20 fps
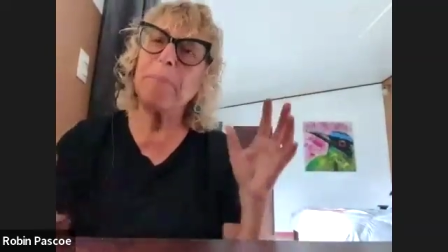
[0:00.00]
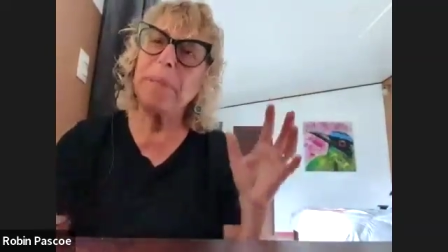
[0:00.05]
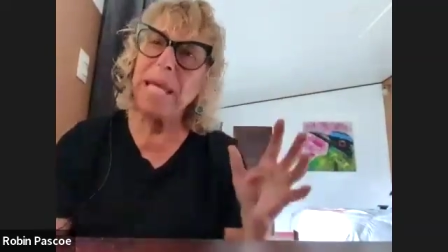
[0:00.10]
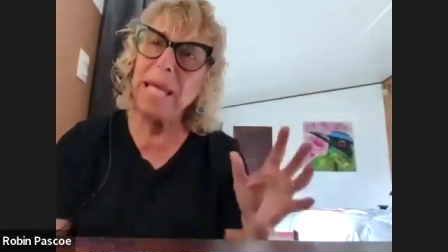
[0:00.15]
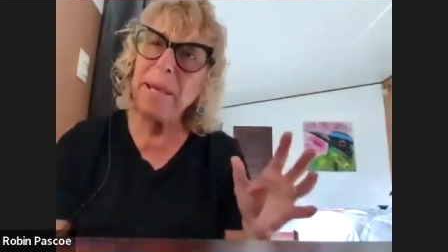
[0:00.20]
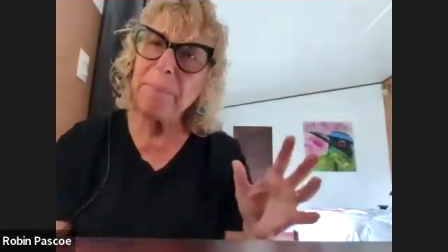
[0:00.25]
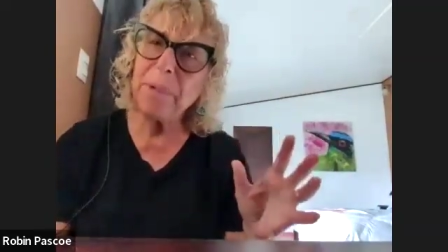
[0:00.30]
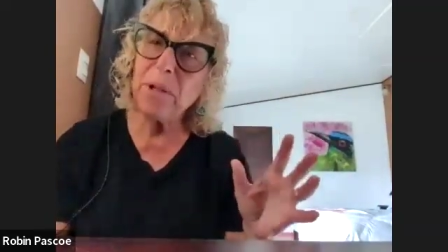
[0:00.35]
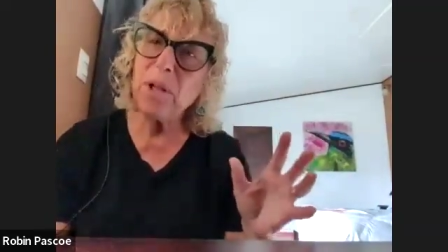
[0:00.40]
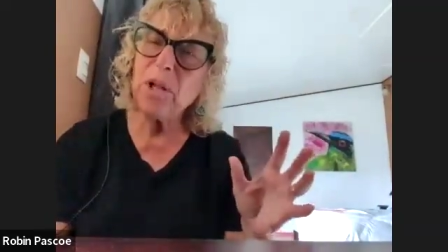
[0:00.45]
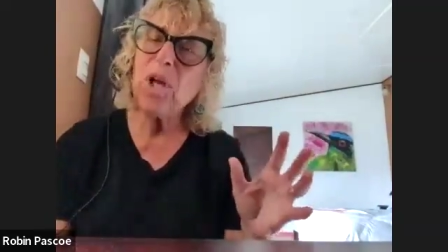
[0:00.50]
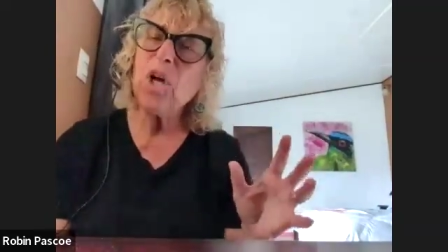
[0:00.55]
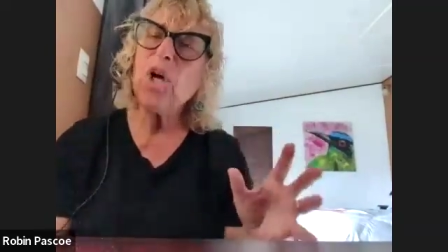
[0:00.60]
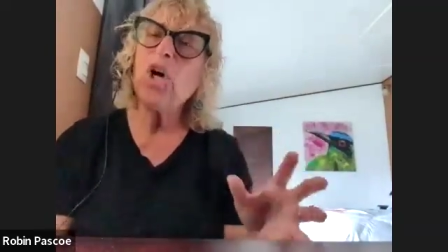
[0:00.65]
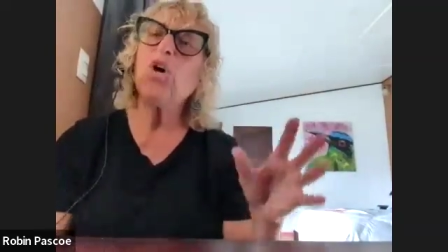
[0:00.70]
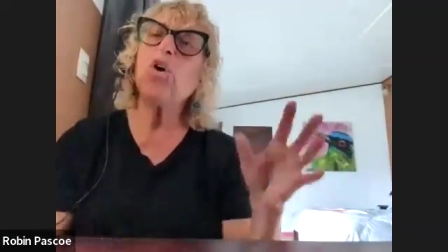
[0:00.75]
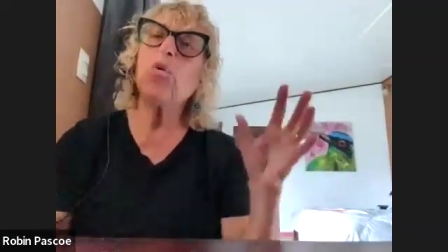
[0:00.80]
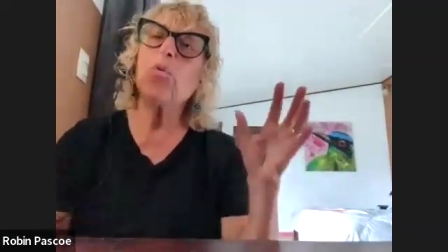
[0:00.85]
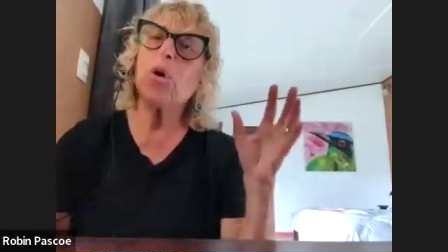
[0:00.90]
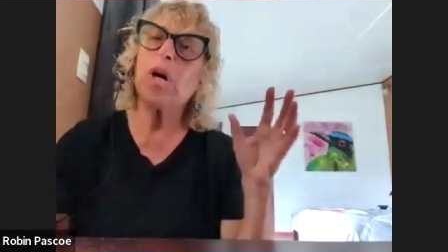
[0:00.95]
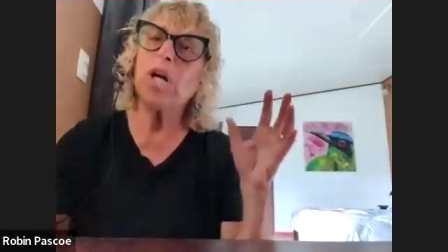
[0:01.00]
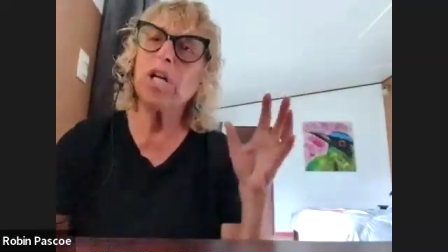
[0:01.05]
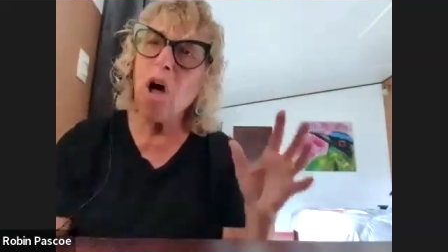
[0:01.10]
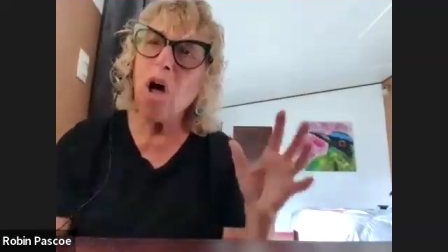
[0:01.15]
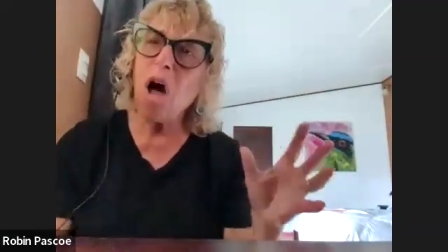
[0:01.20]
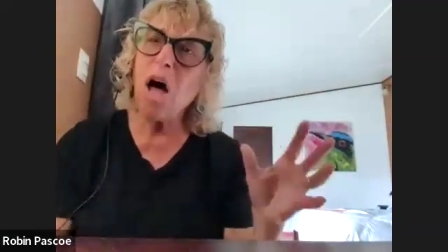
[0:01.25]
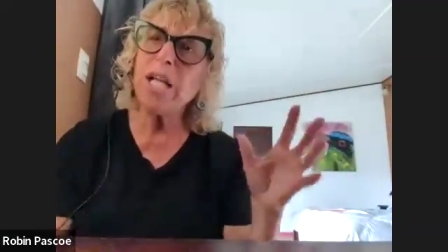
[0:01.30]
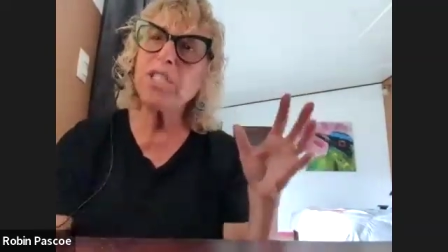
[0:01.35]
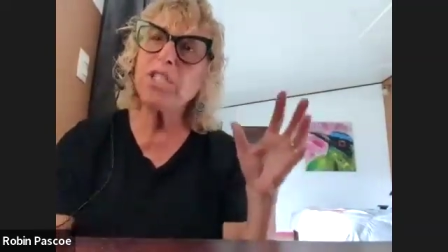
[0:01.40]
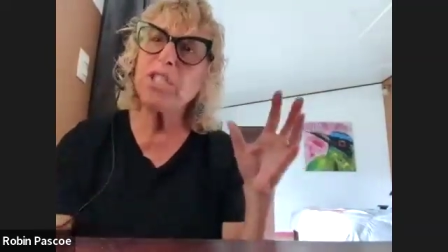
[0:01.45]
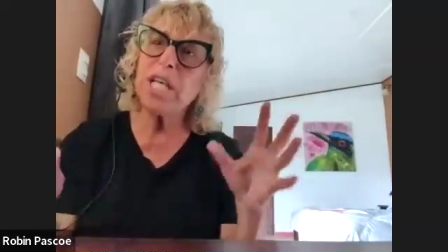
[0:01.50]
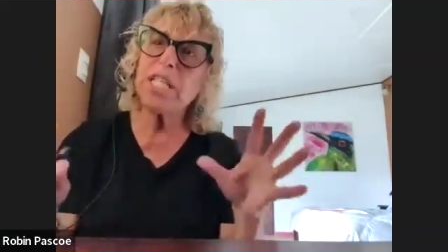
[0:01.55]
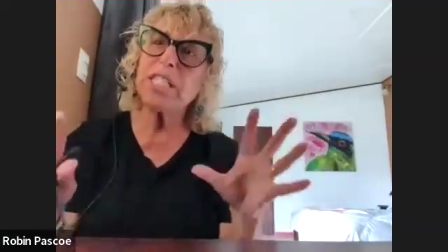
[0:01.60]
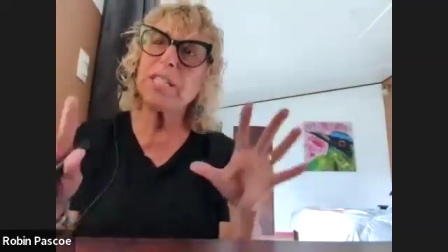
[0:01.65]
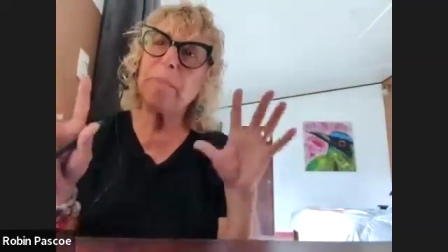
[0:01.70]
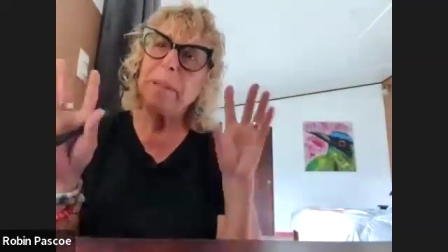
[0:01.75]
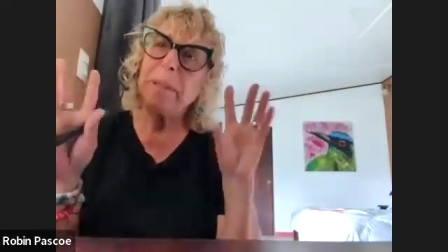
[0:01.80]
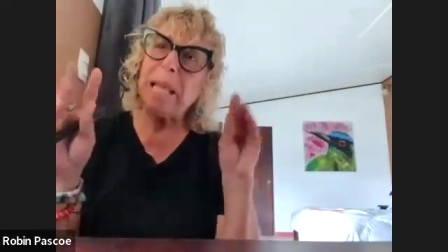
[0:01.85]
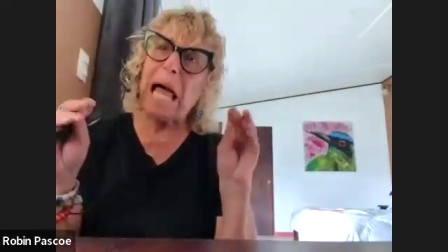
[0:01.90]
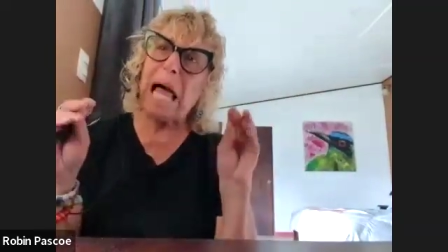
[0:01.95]
people who were not just
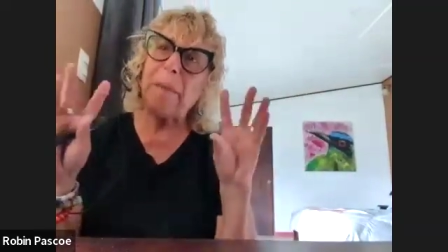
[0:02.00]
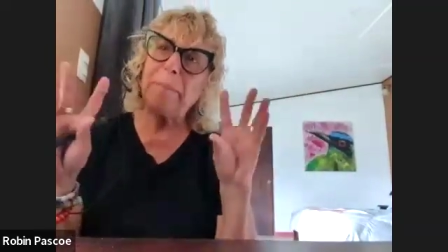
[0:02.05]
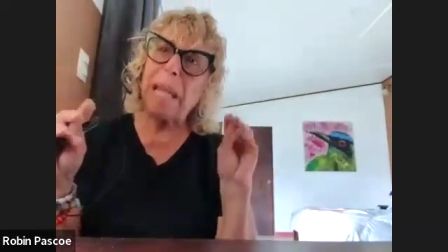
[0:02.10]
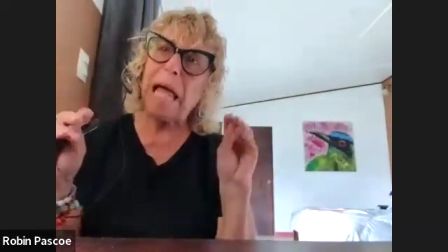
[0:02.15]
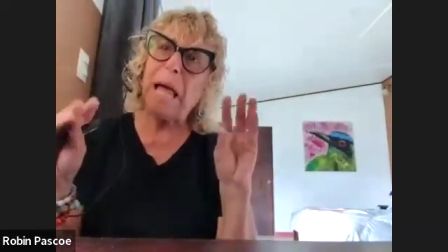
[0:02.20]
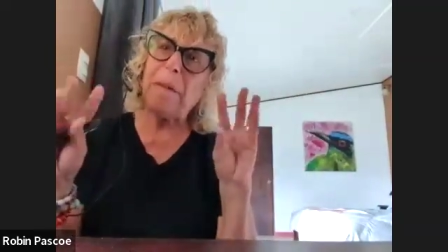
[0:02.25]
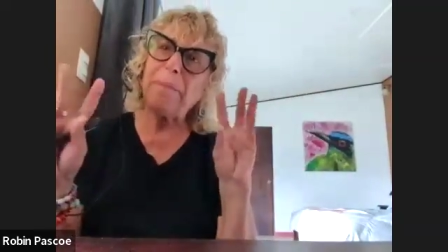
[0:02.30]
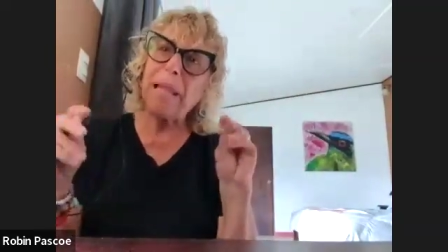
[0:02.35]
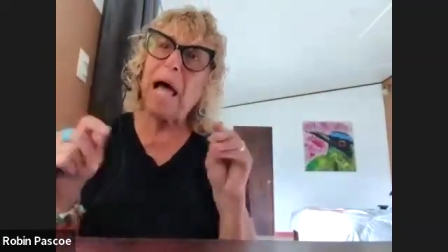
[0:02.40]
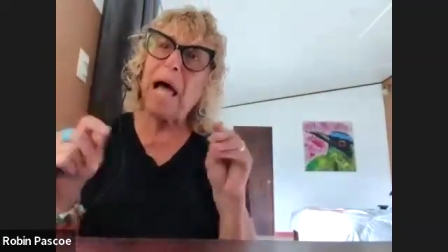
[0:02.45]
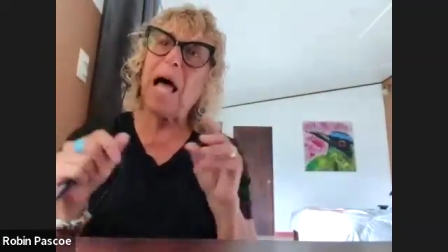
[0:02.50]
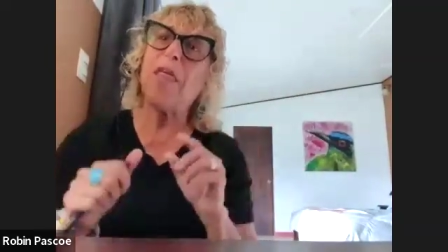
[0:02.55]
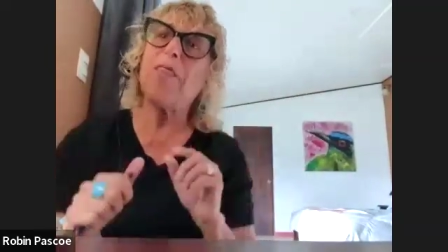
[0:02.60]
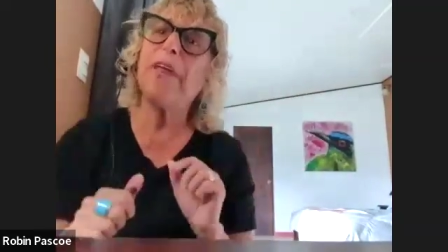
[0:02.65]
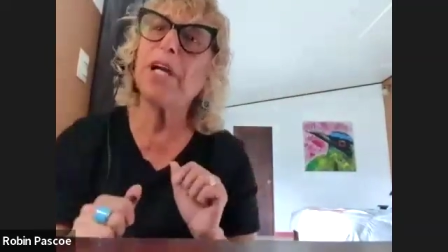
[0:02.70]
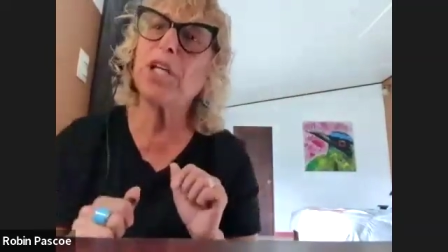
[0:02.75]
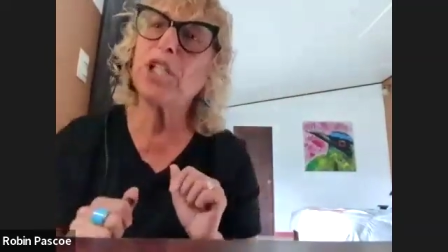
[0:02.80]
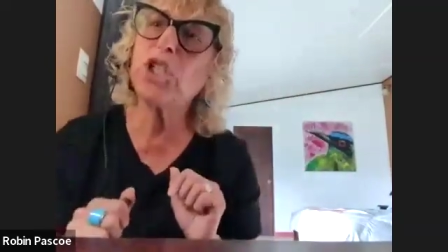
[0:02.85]
blah blah blah. They're